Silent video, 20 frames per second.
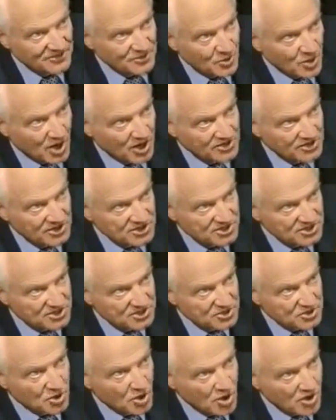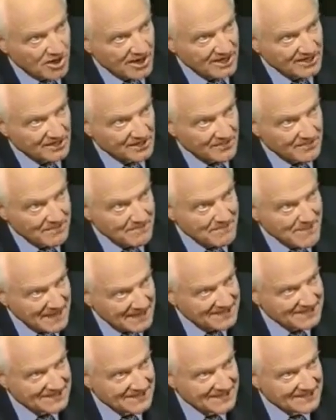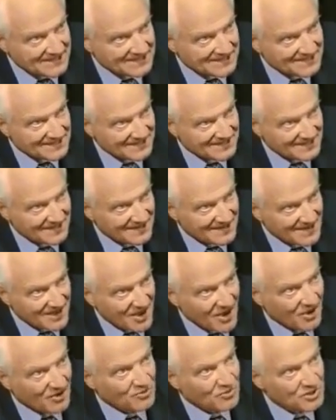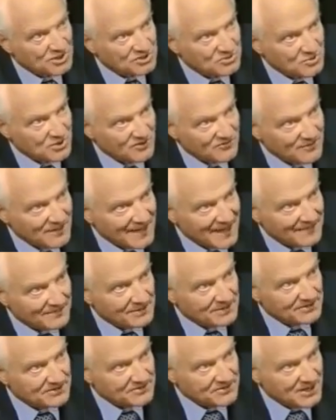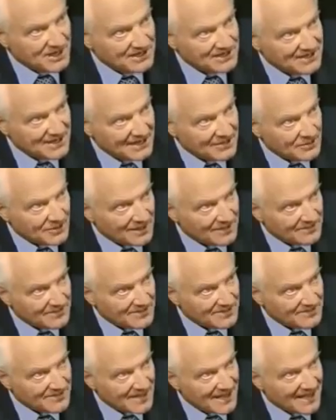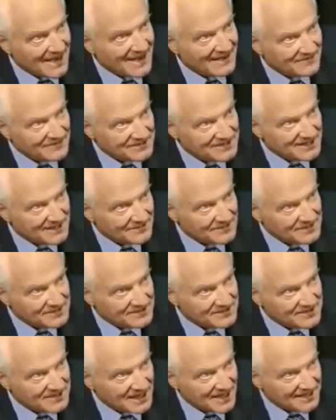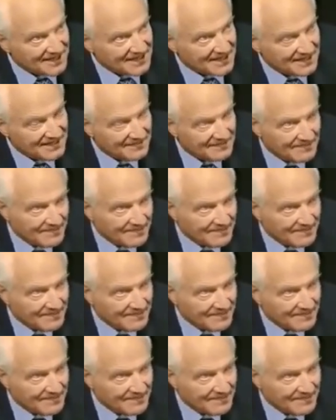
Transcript: that you are destroying the basis on which we've been able to create an equilibrium and have a stable society.